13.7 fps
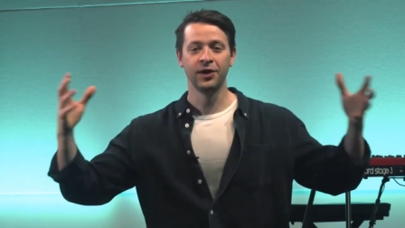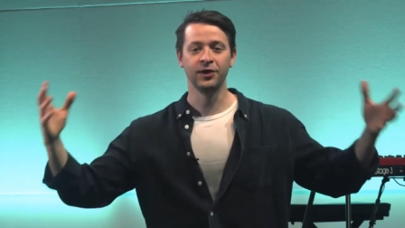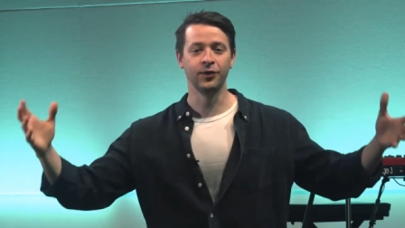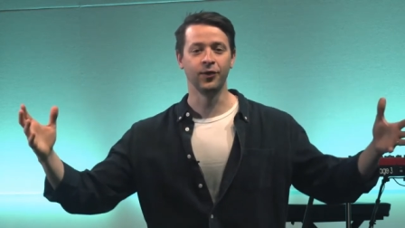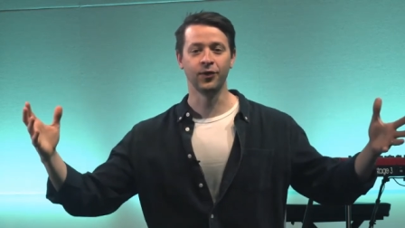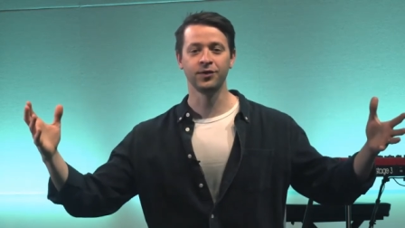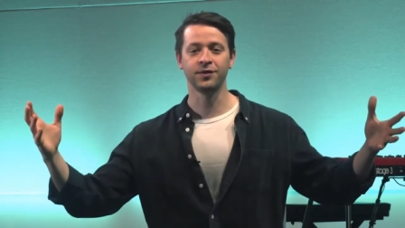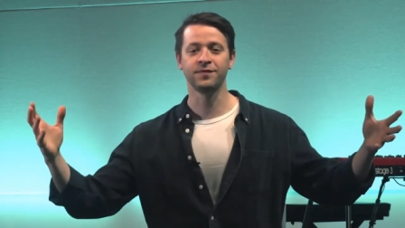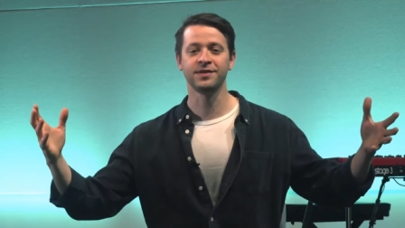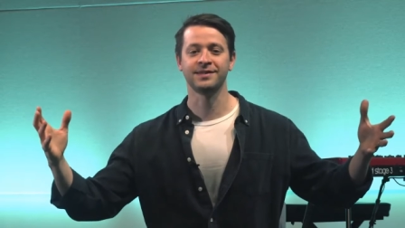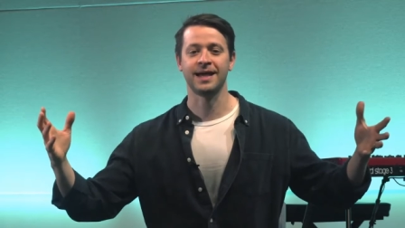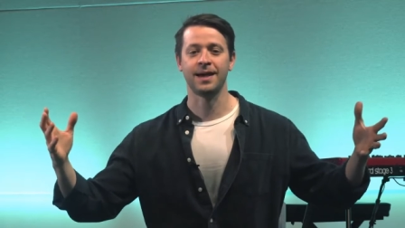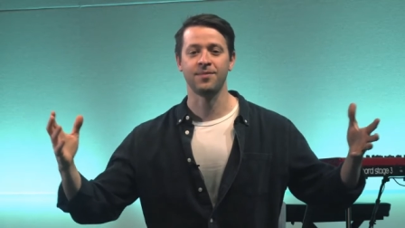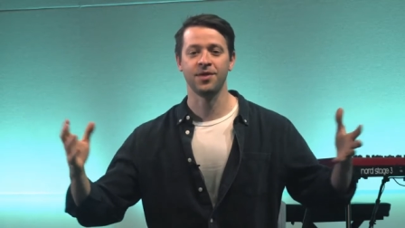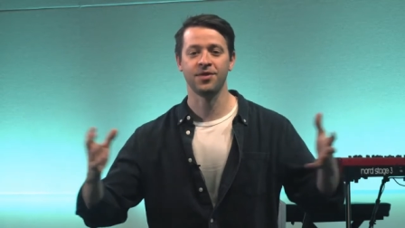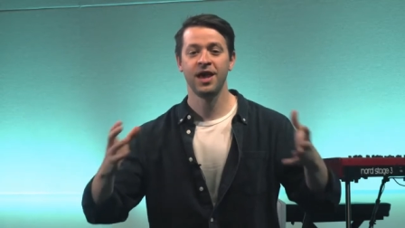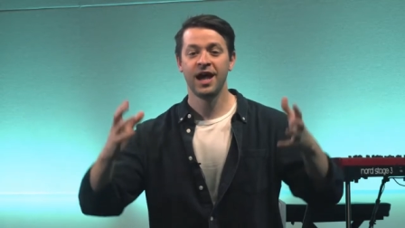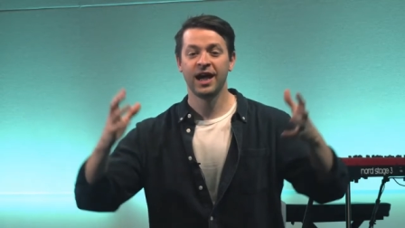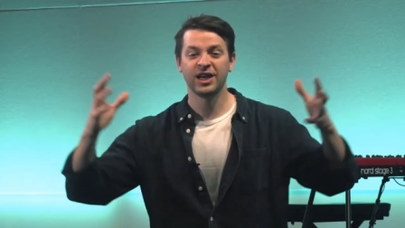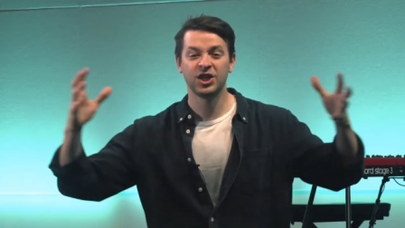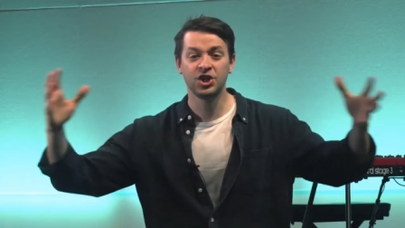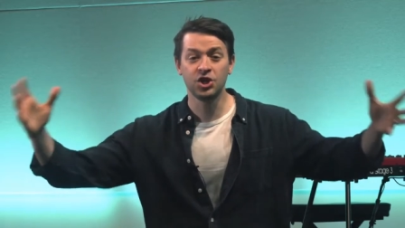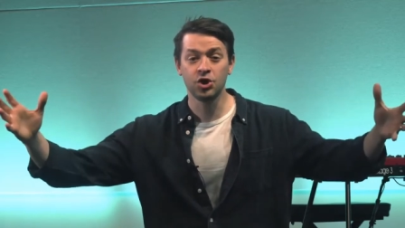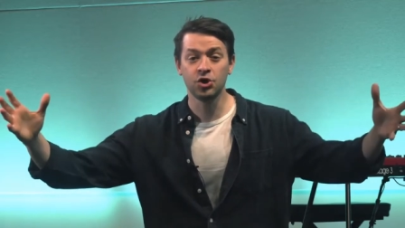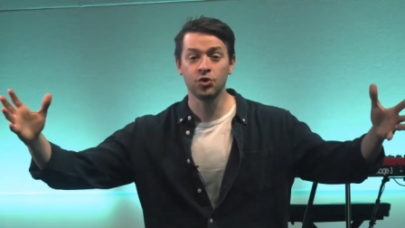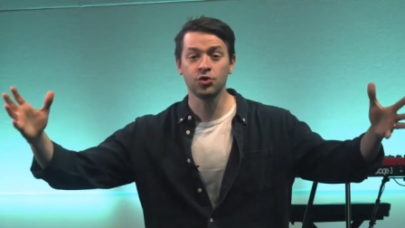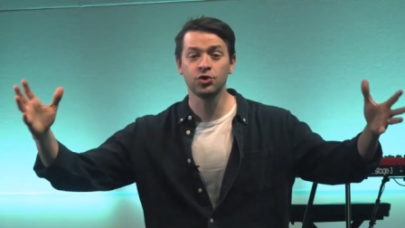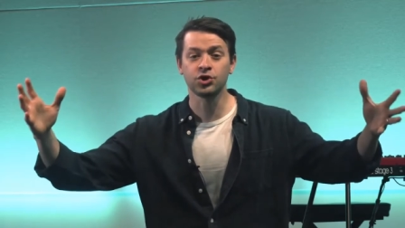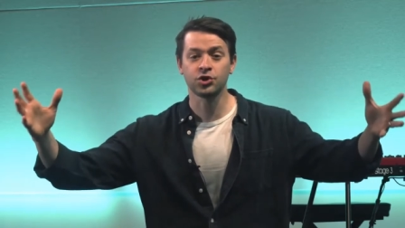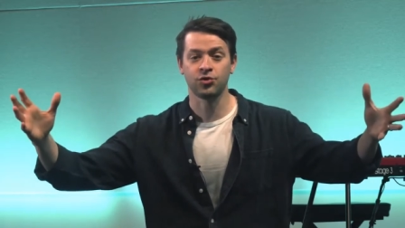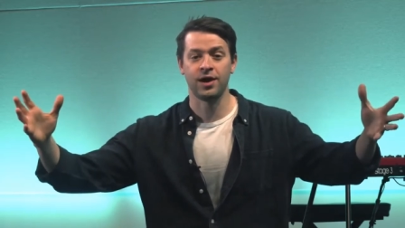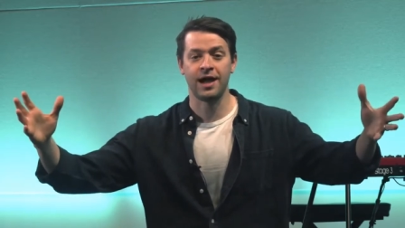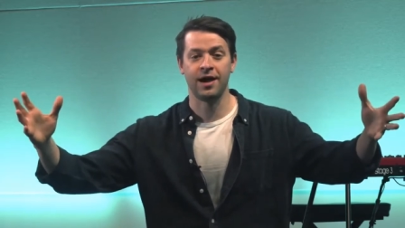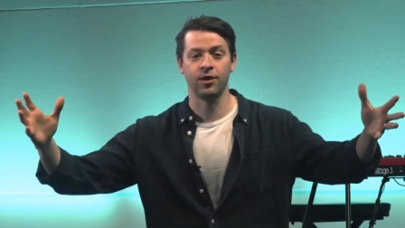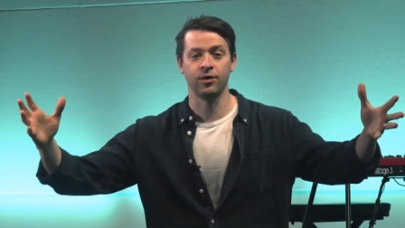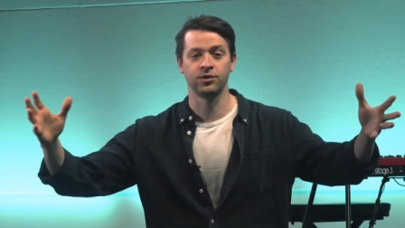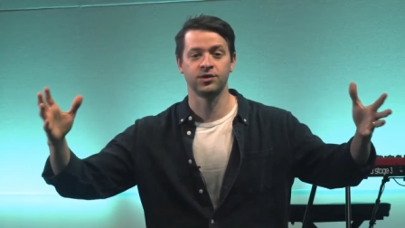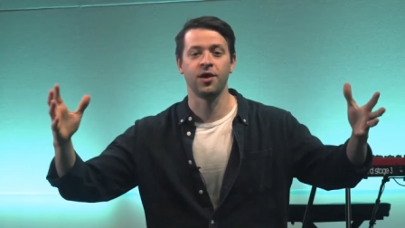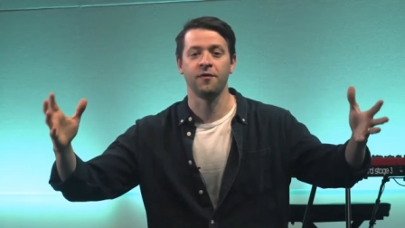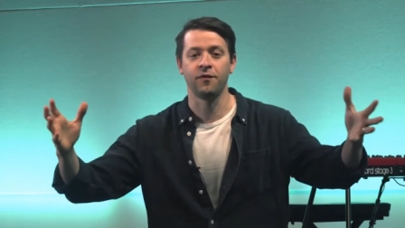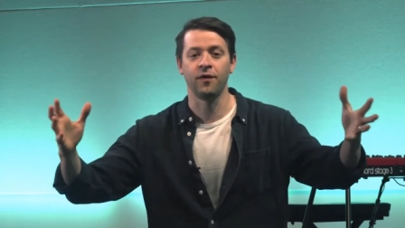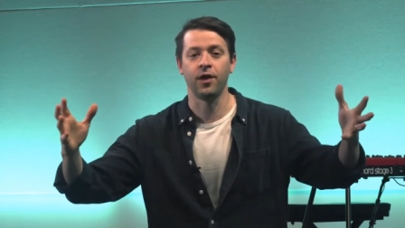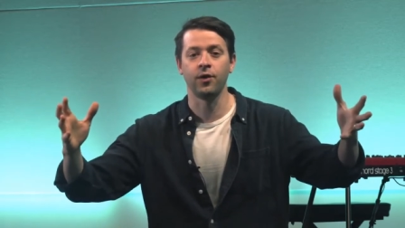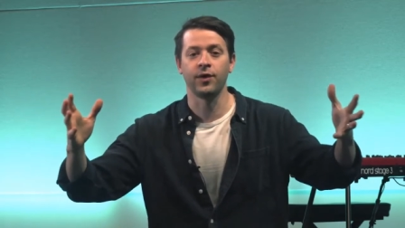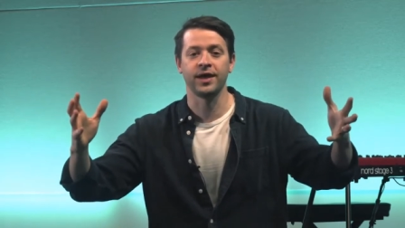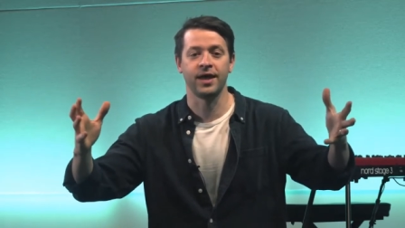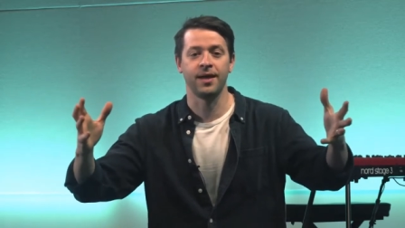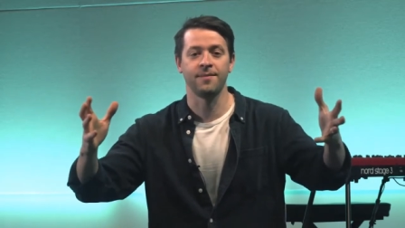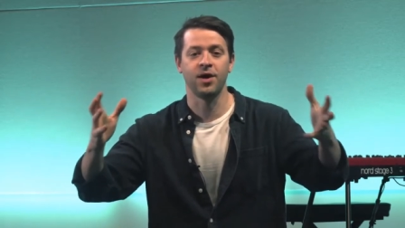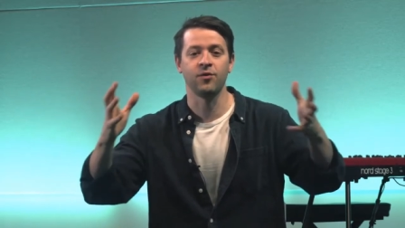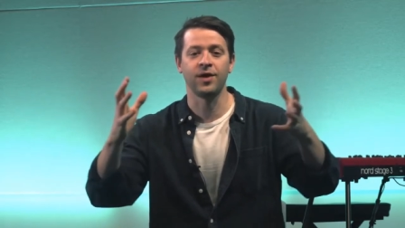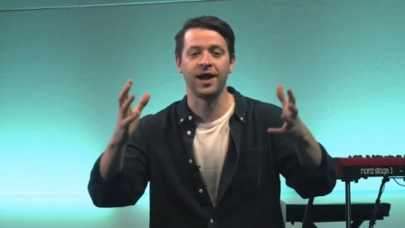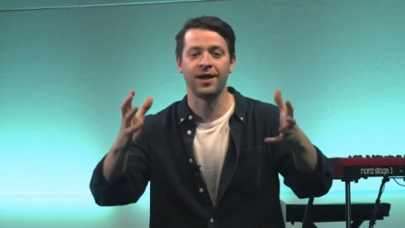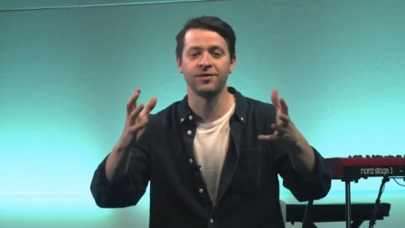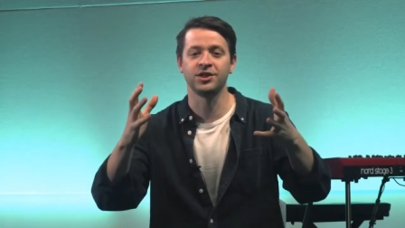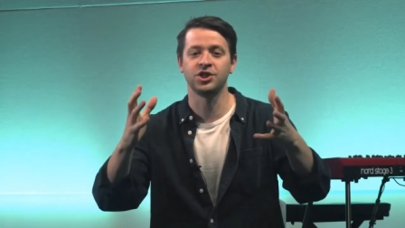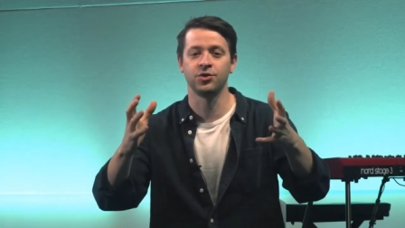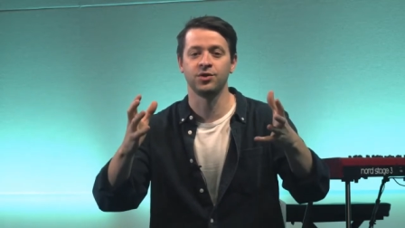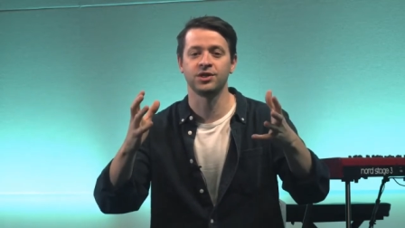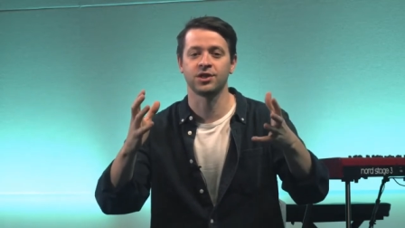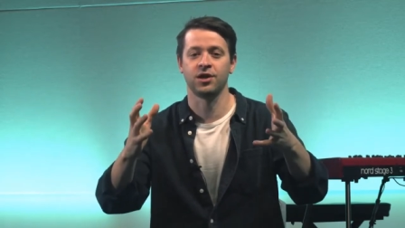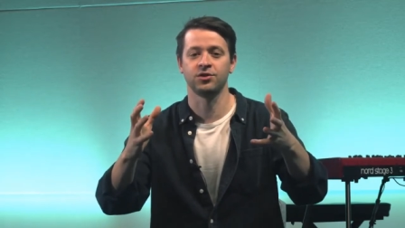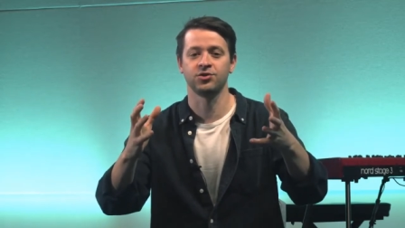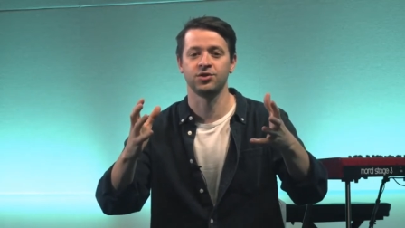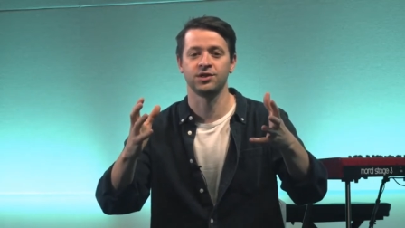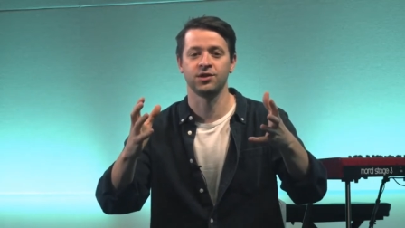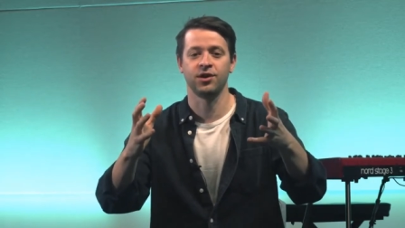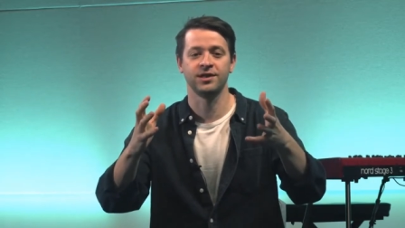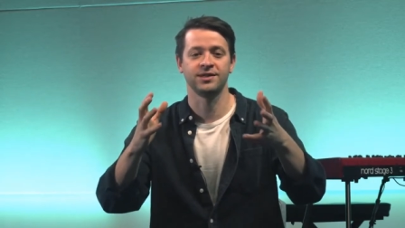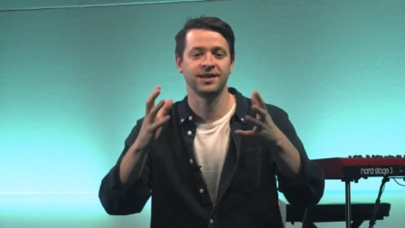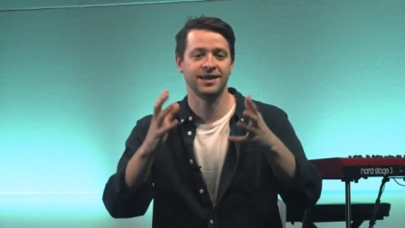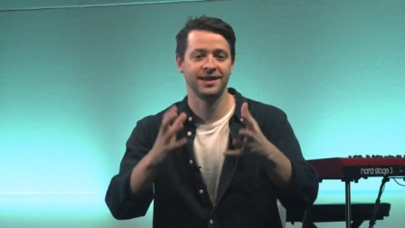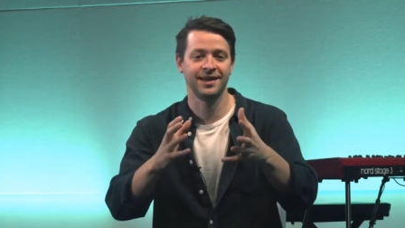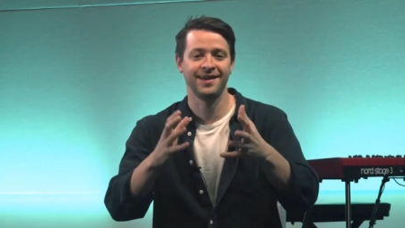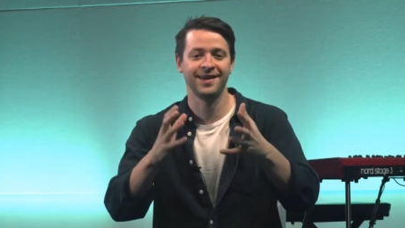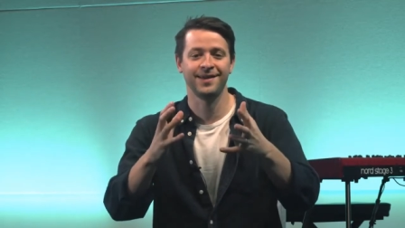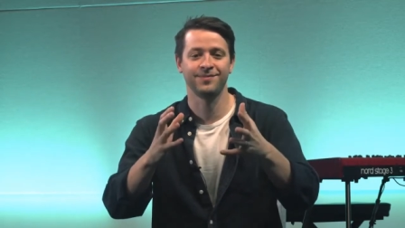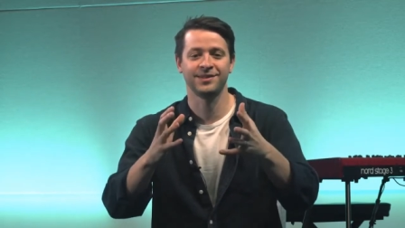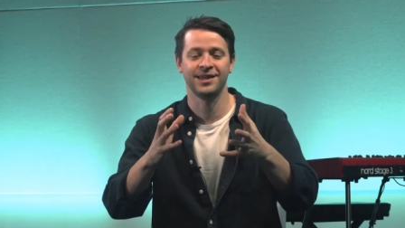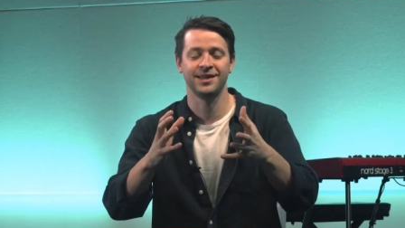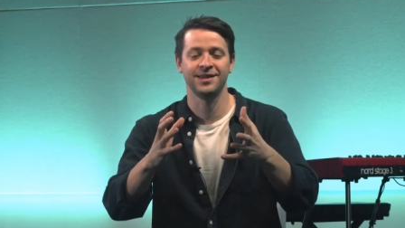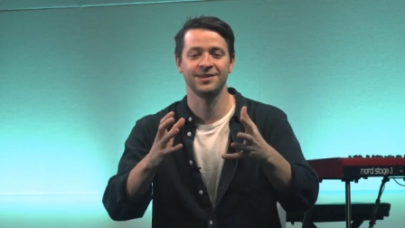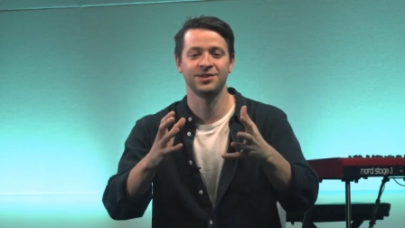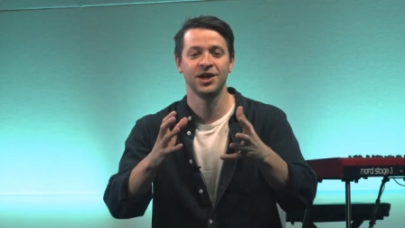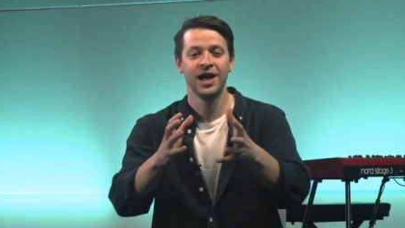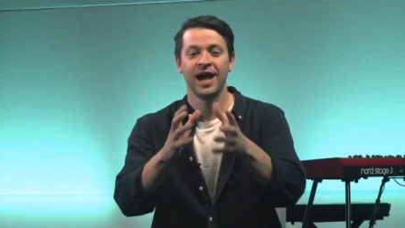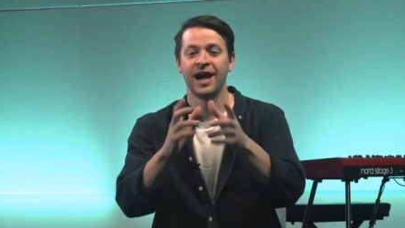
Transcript: Lord of the Sabbath. And huge crowds are following him around the Jewish countryside to hear him teach.